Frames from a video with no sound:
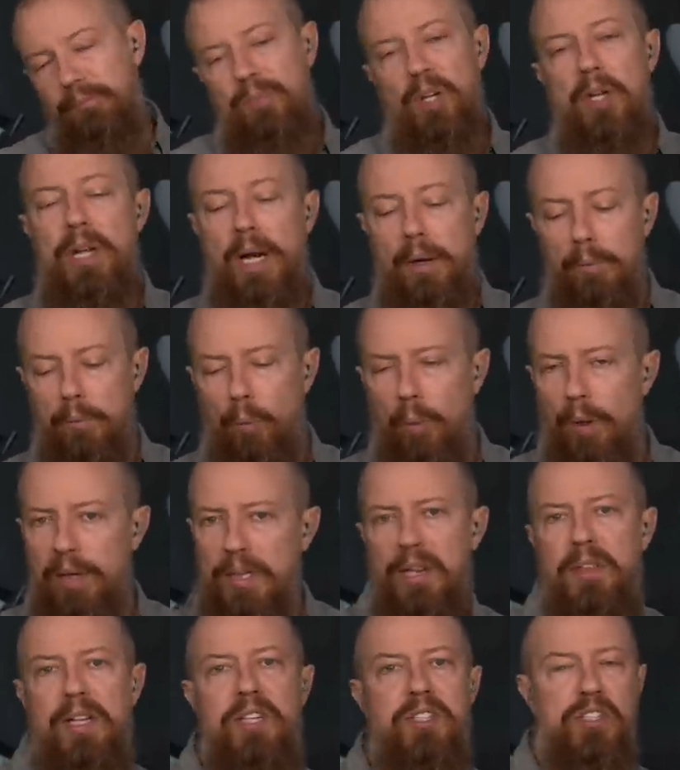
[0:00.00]
Now, one of
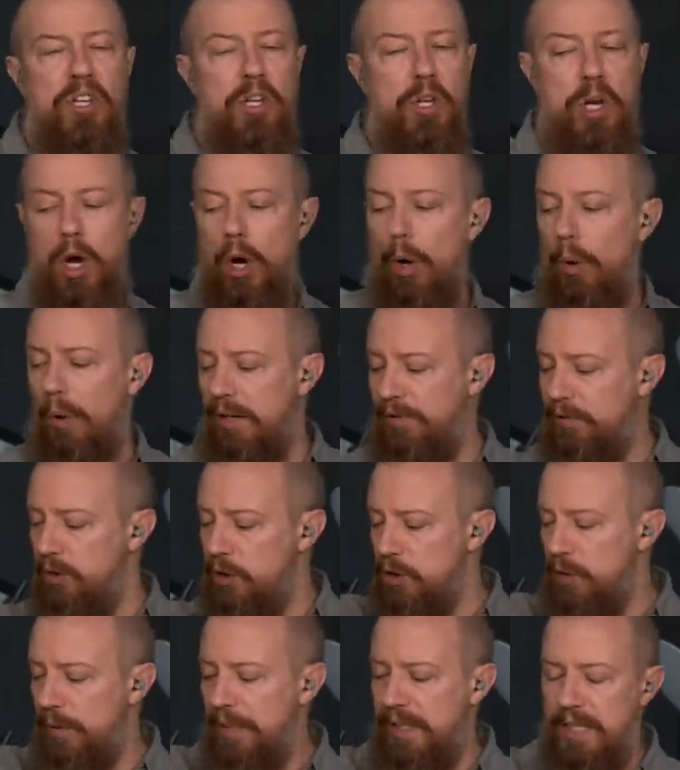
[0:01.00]
the things to know if you're
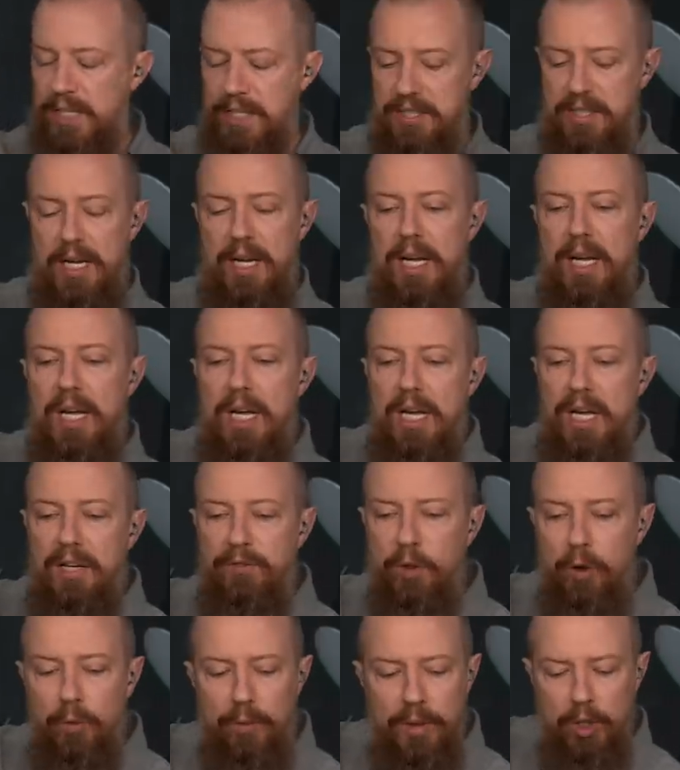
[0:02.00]
doing this, if
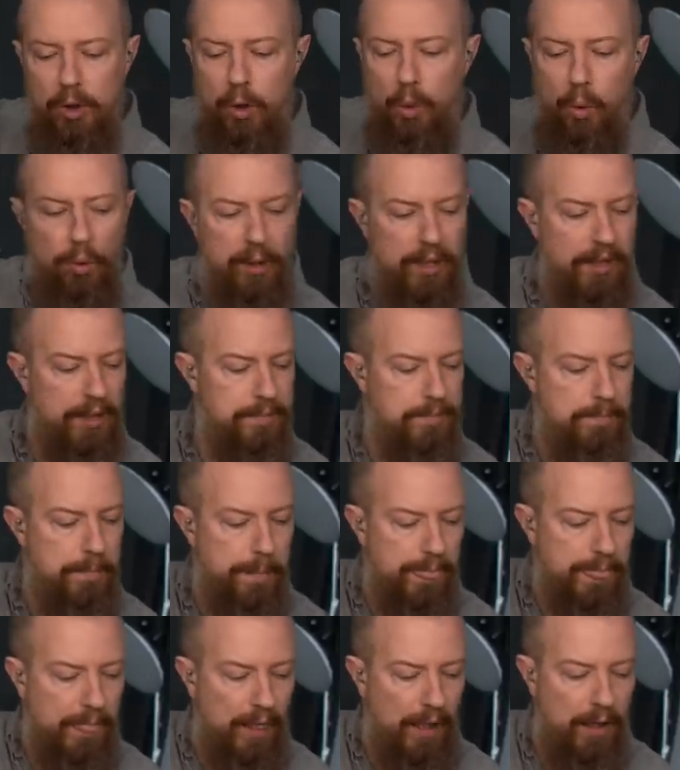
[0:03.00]
you're recording,
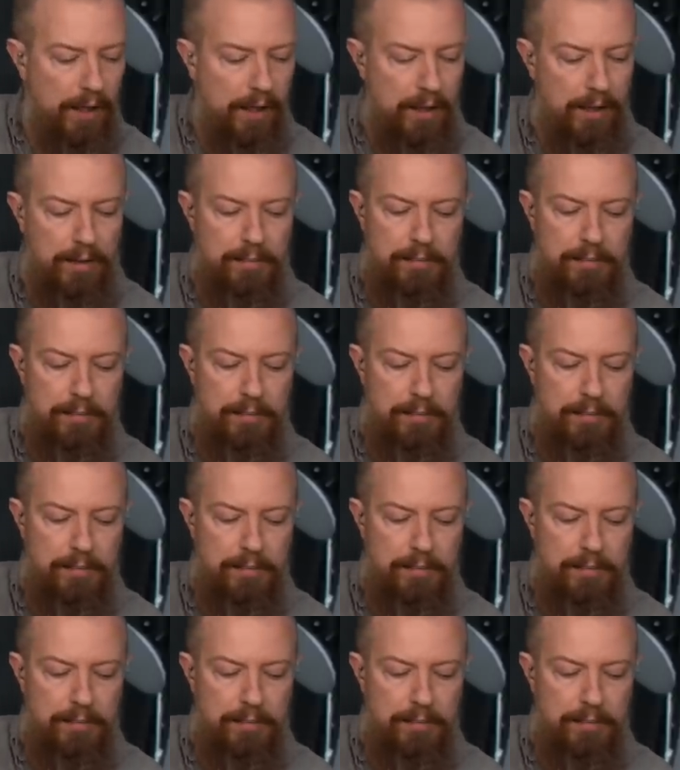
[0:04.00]
uh,